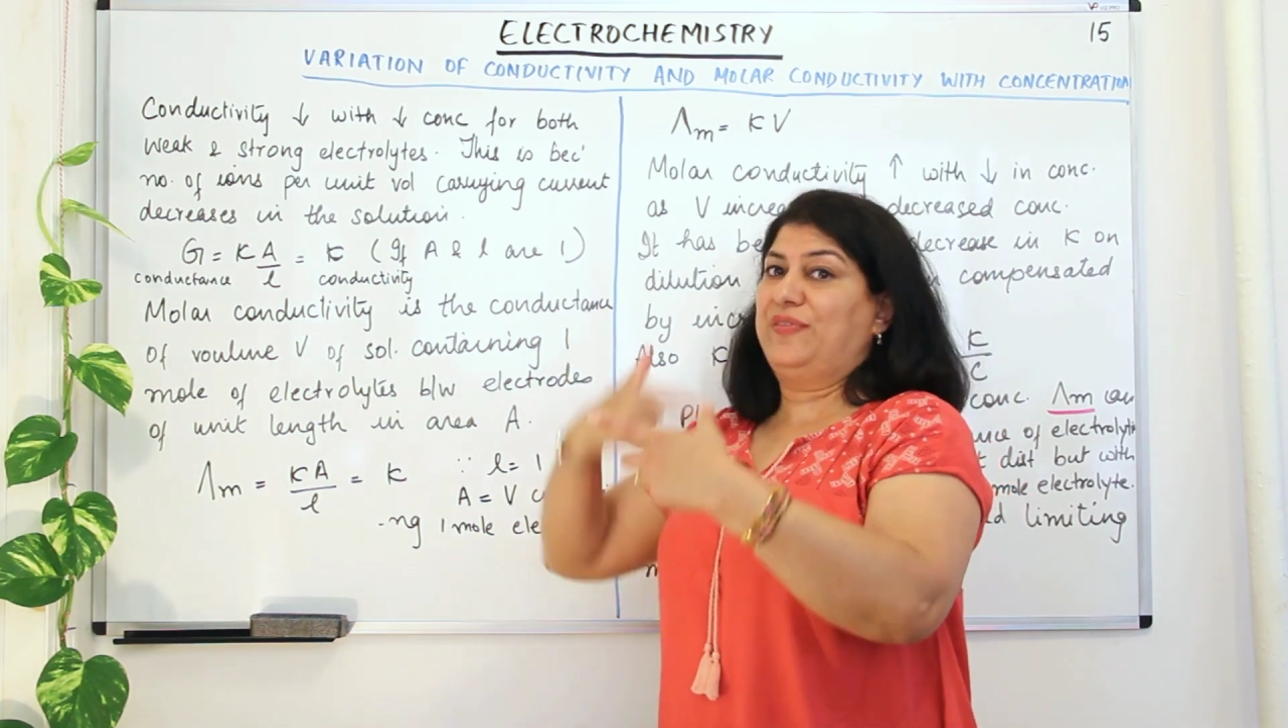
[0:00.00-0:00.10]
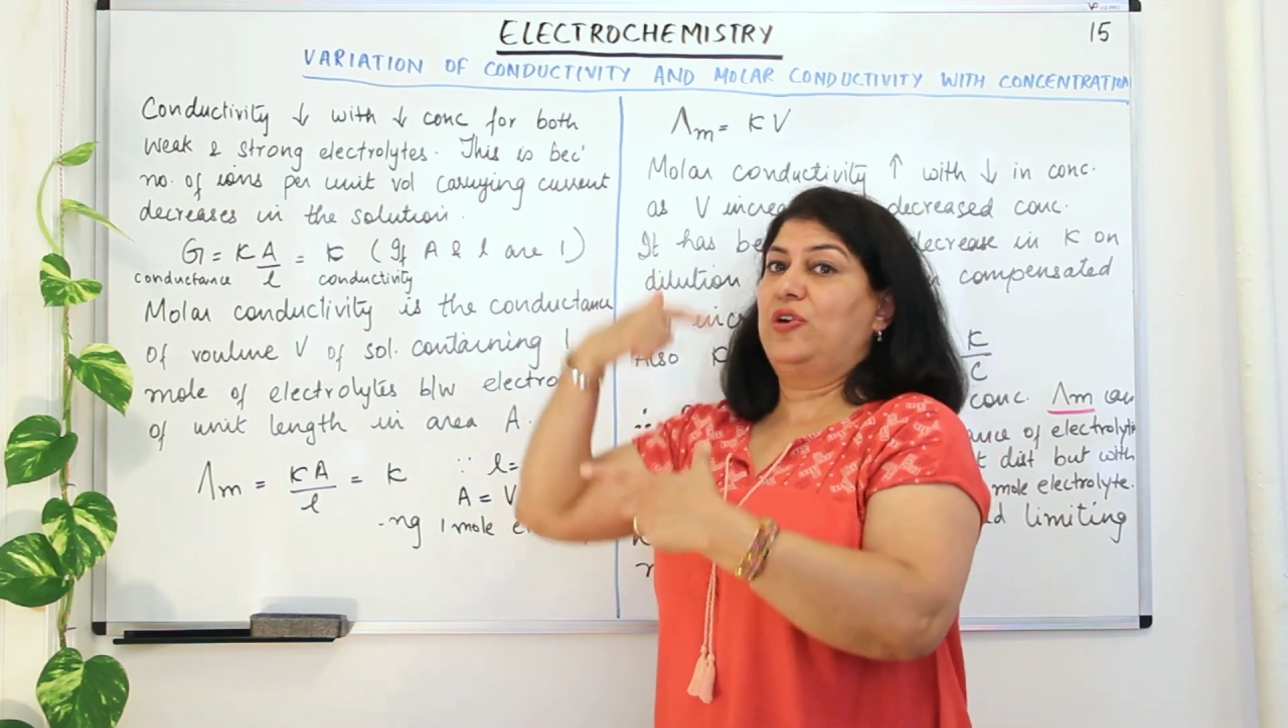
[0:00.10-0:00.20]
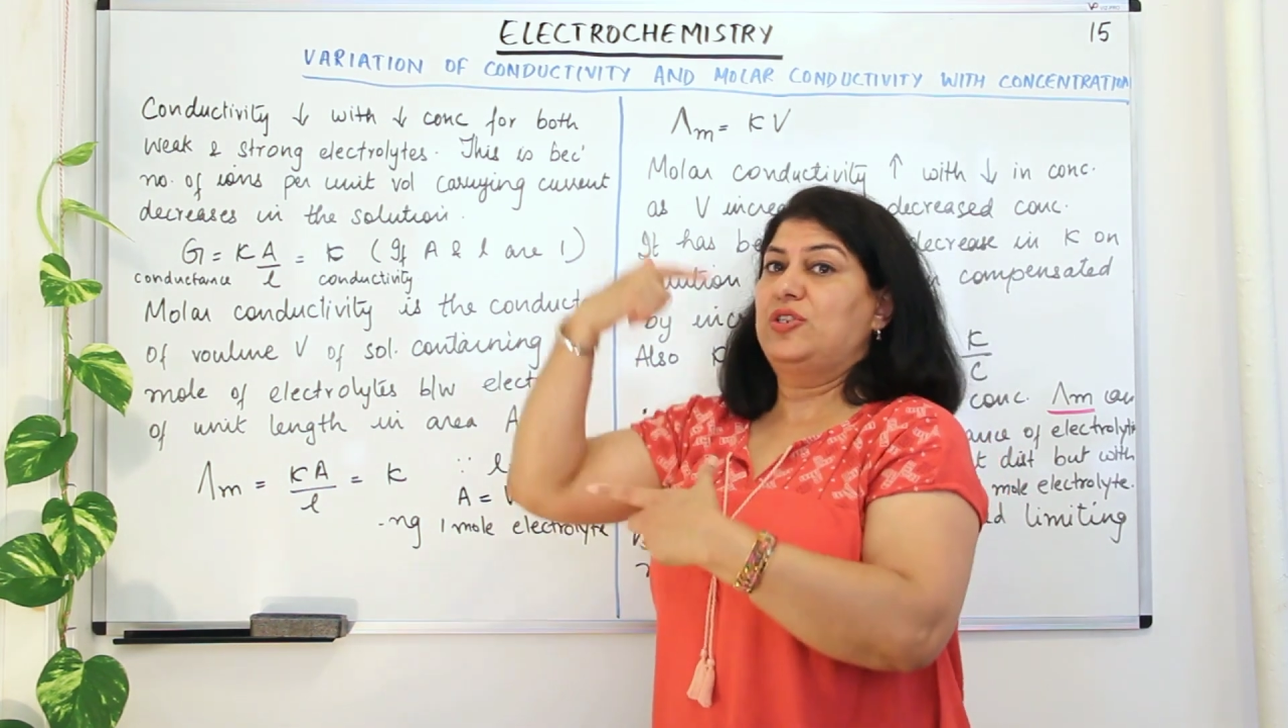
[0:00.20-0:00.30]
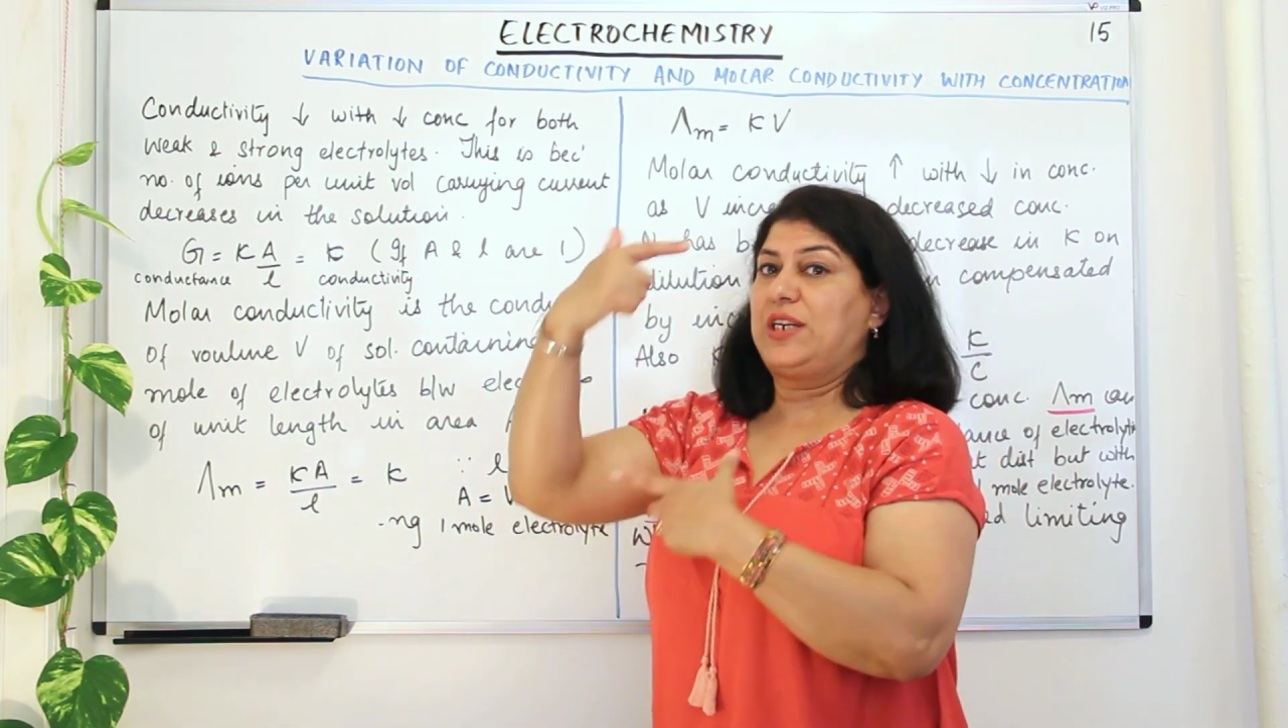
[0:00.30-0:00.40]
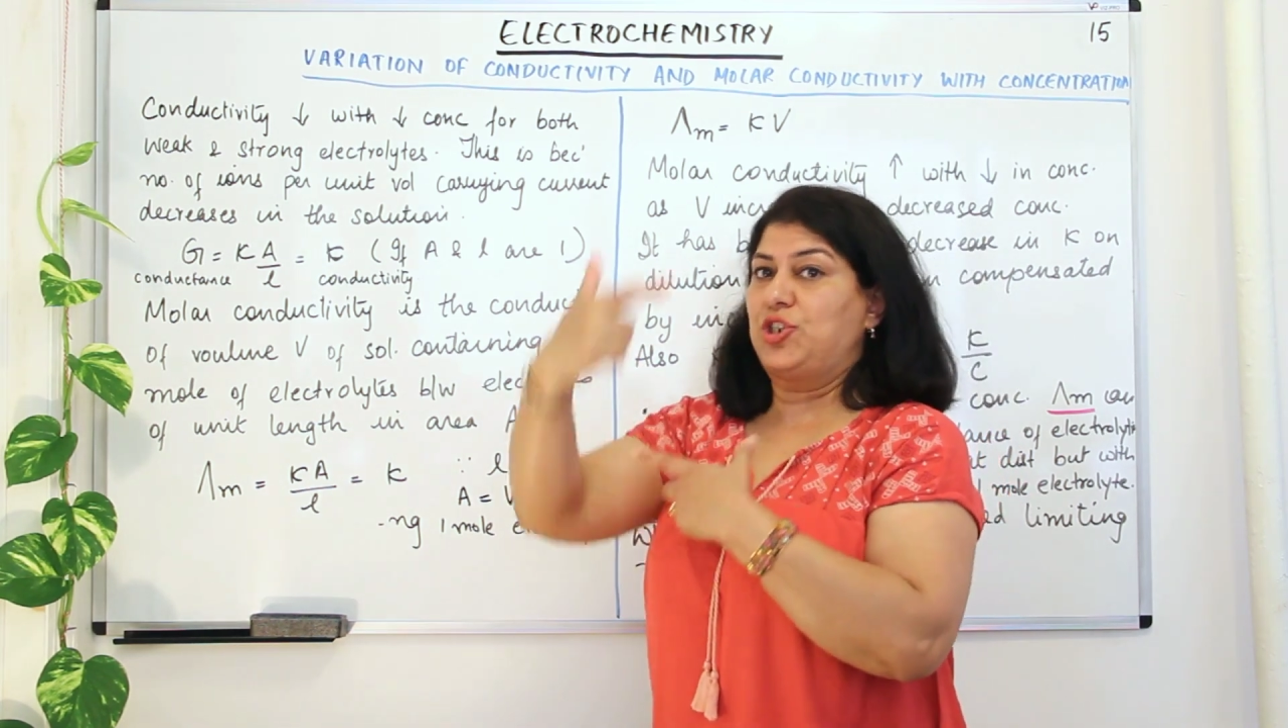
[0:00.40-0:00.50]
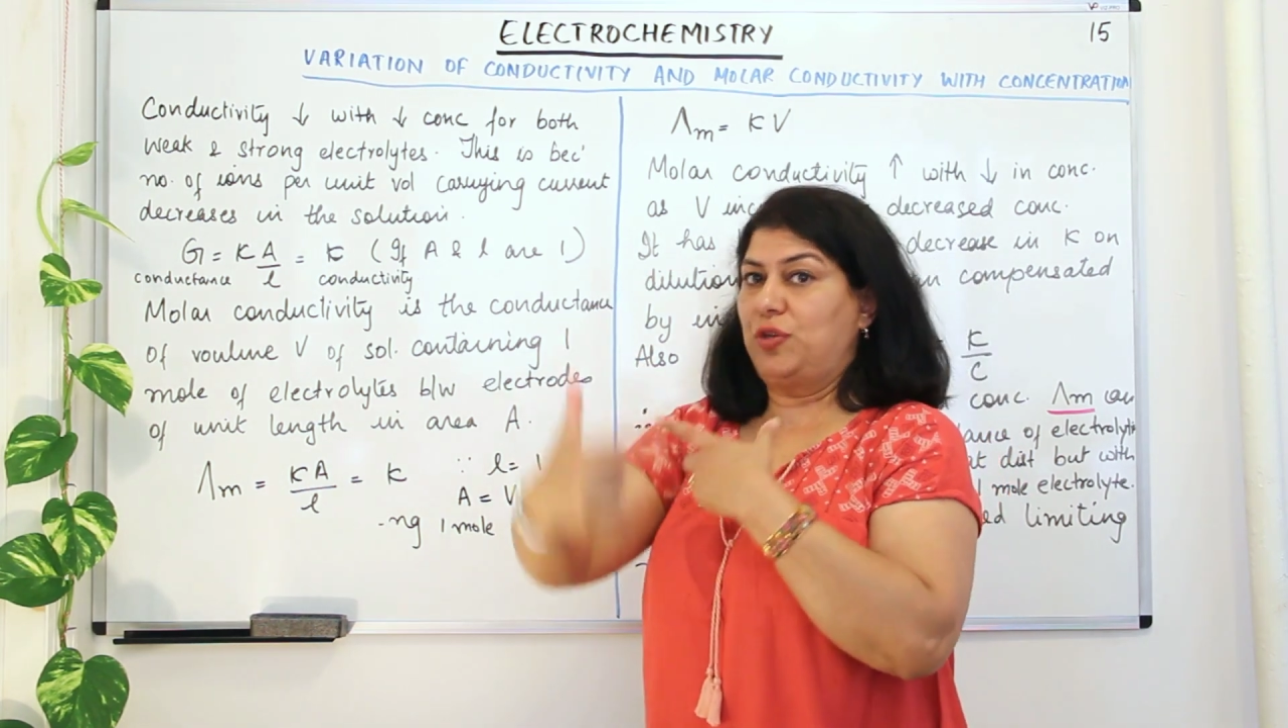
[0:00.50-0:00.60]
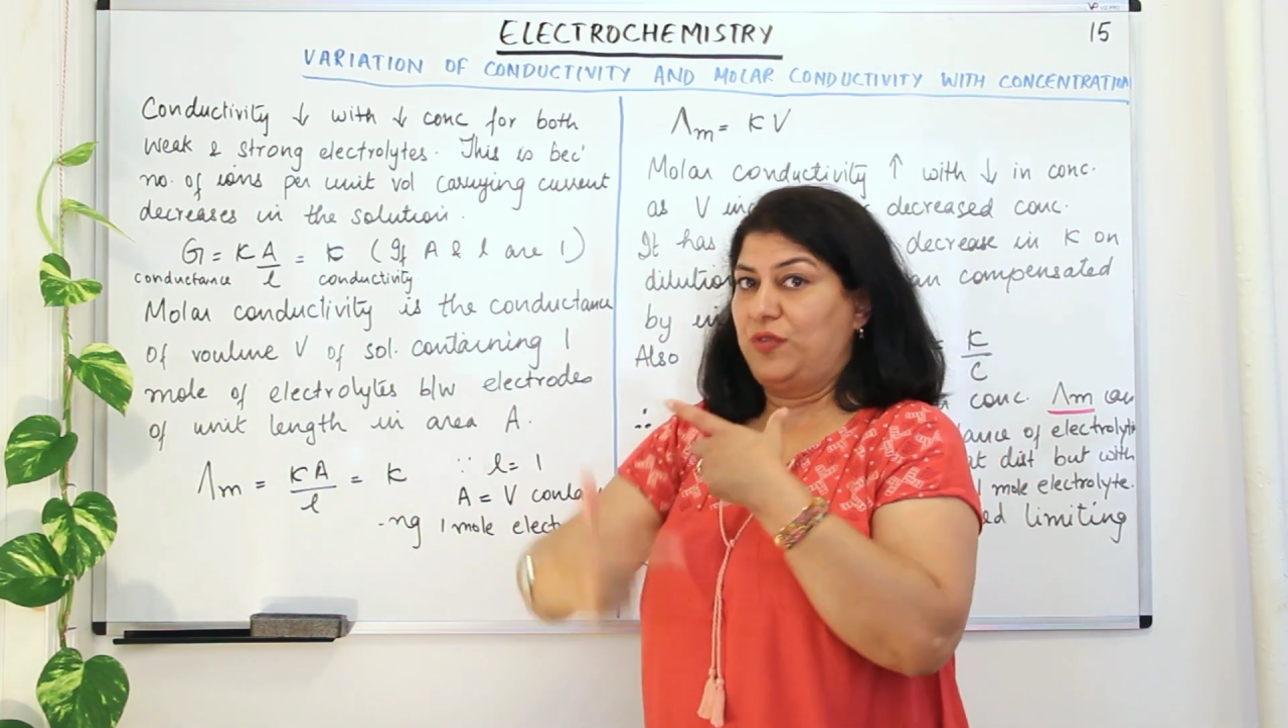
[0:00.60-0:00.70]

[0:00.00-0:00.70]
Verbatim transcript: cross-section